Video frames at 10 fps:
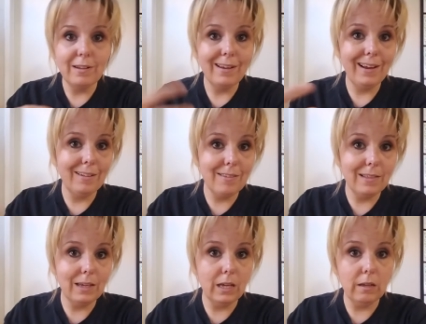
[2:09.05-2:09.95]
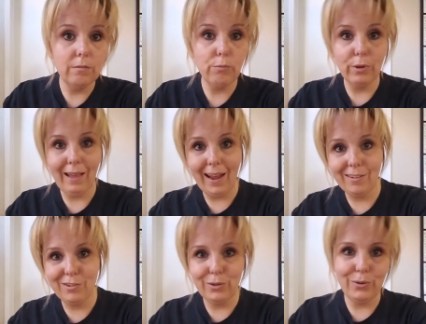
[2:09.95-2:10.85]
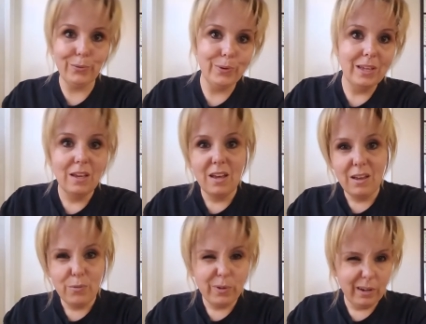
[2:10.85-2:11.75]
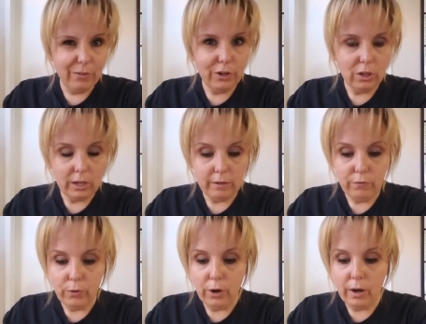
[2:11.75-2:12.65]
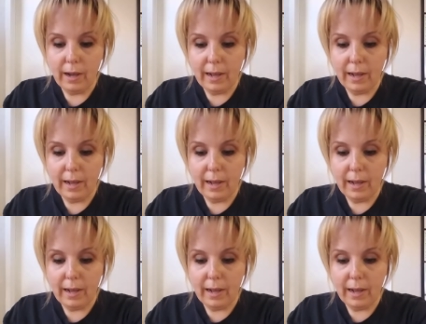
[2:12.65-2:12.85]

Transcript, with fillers: enhance things, relax you, whatever you're looking for.